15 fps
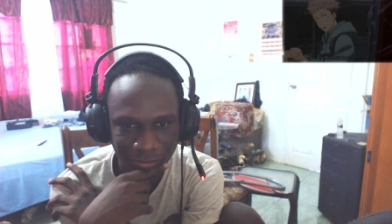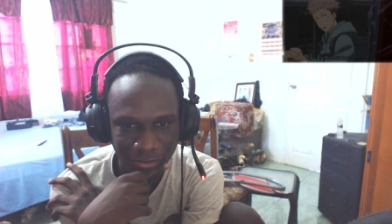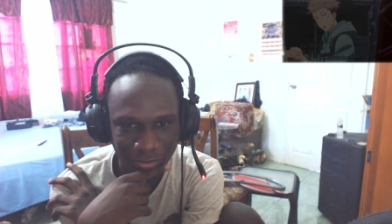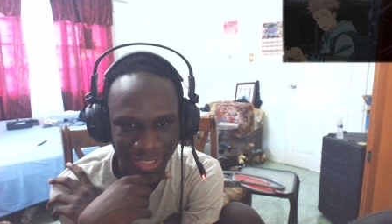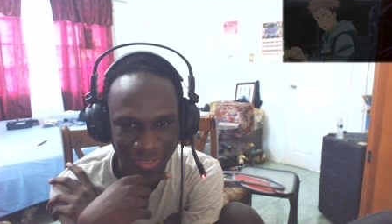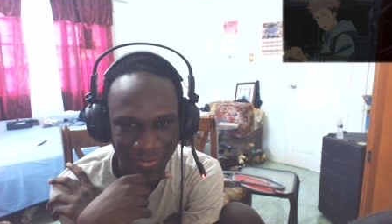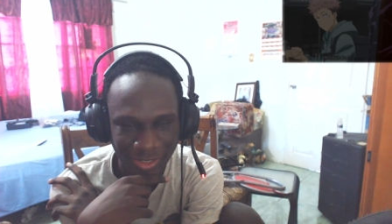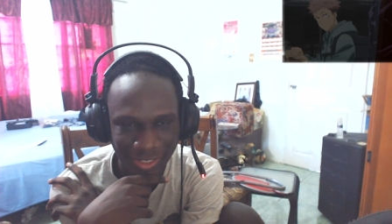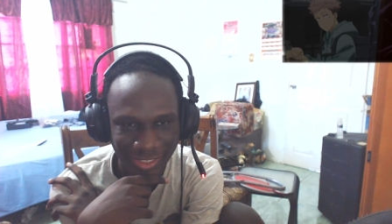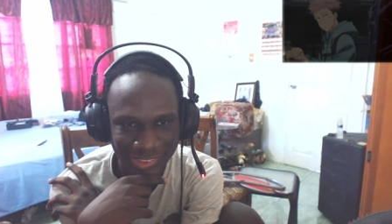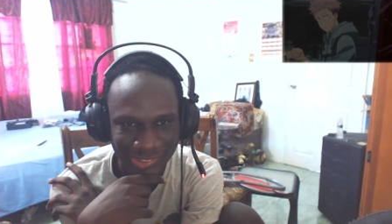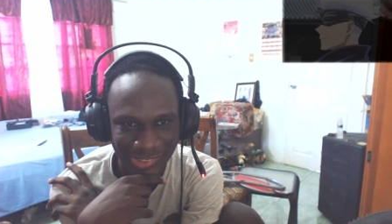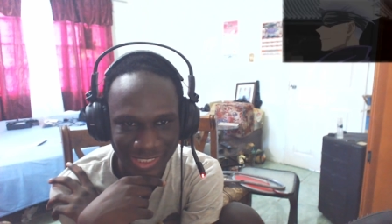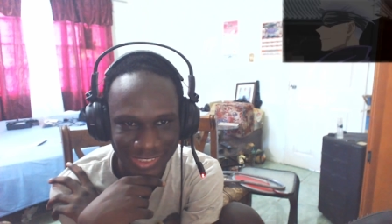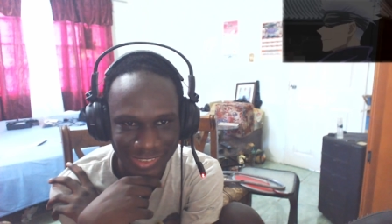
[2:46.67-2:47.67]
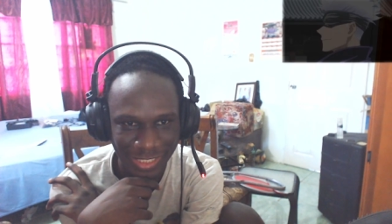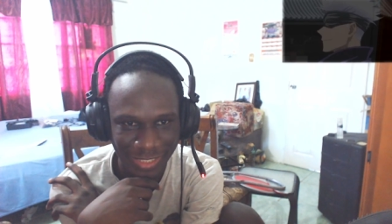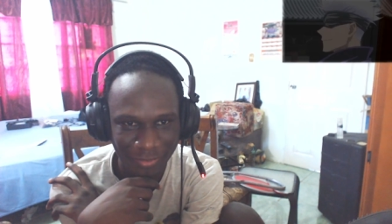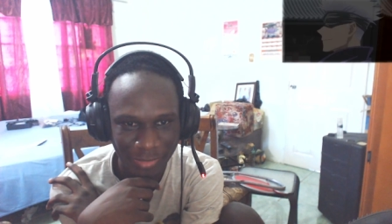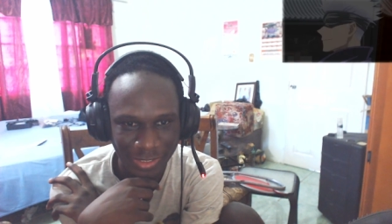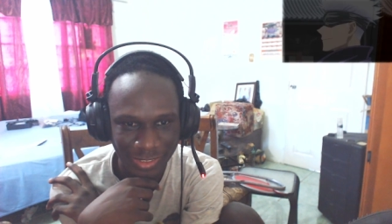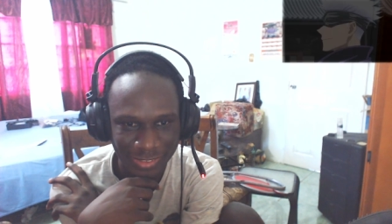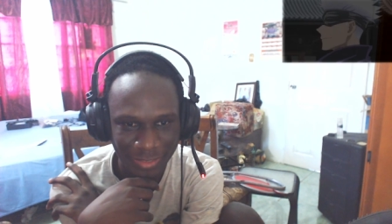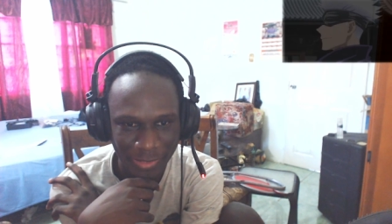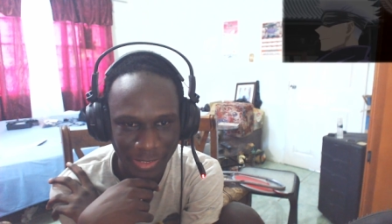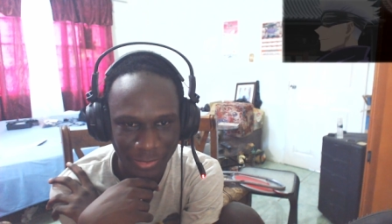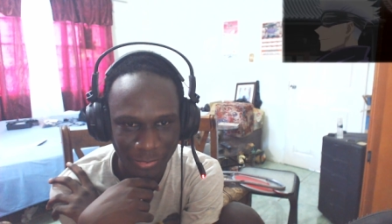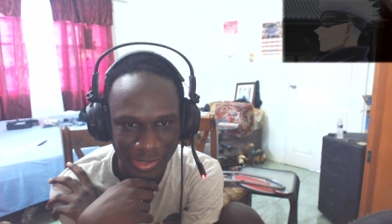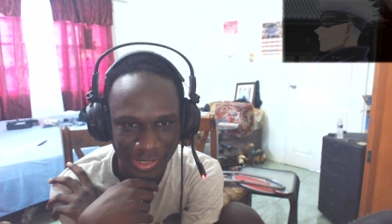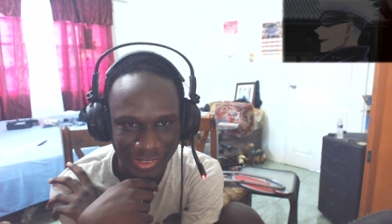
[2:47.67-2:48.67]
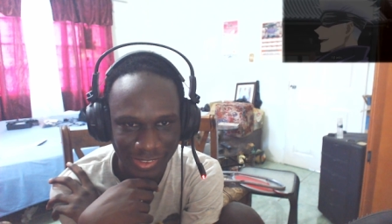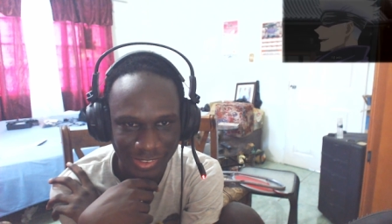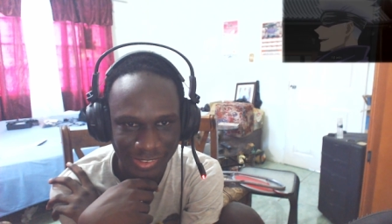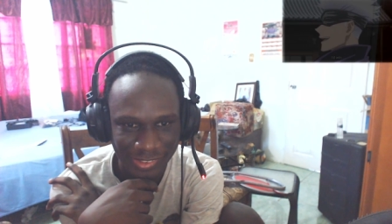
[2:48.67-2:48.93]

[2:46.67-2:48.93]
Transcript: Mad he so he's not admitting to being weaker?